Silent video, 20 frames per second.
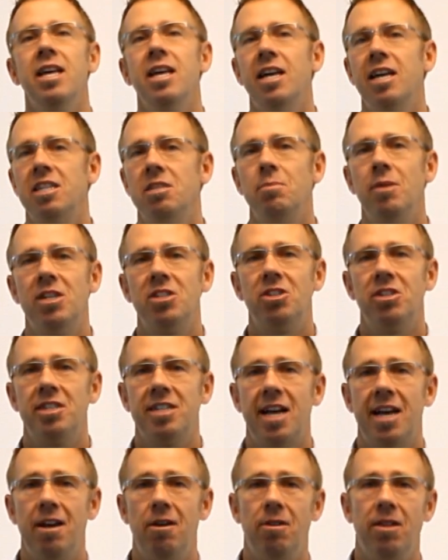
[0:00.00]
As much as
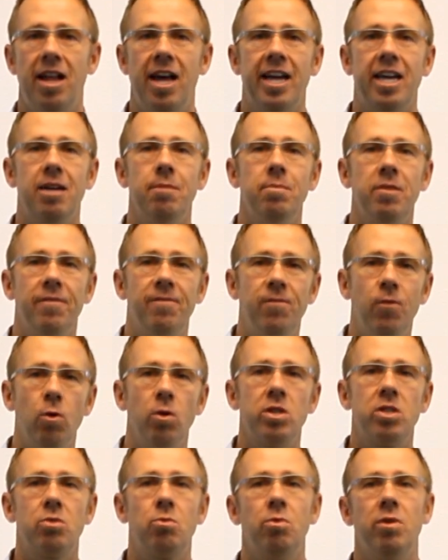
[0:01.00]
I don't like them, the
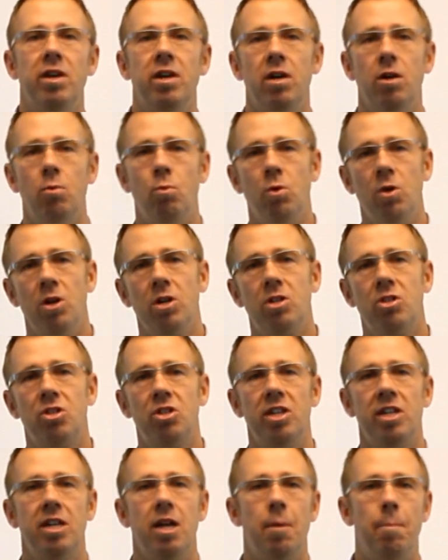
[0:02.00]
Foursquare, a
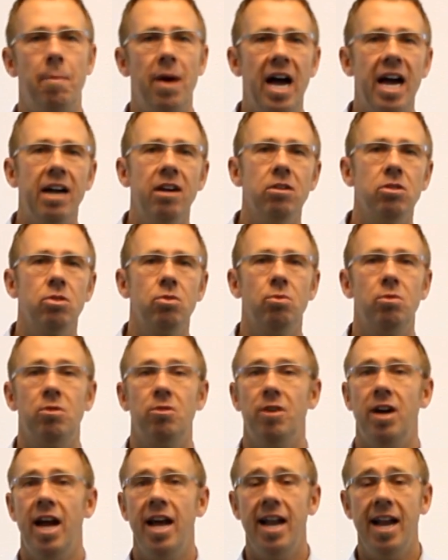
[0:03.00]
worksheet, a buyer's
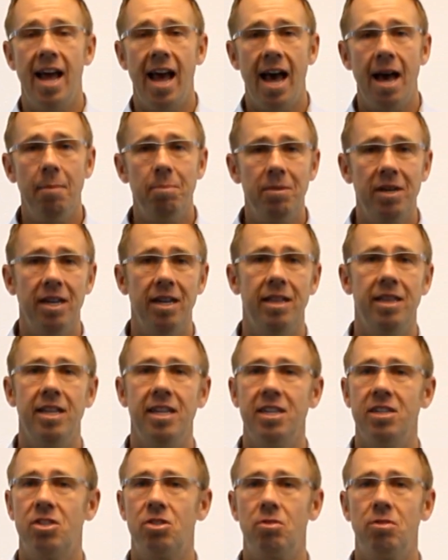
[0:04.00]
order, a napkin that
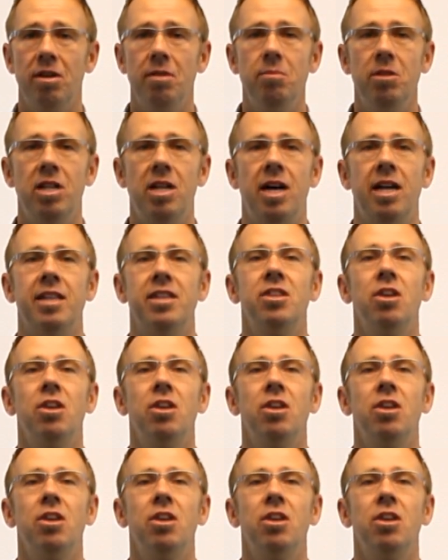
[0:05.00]
you scribble on.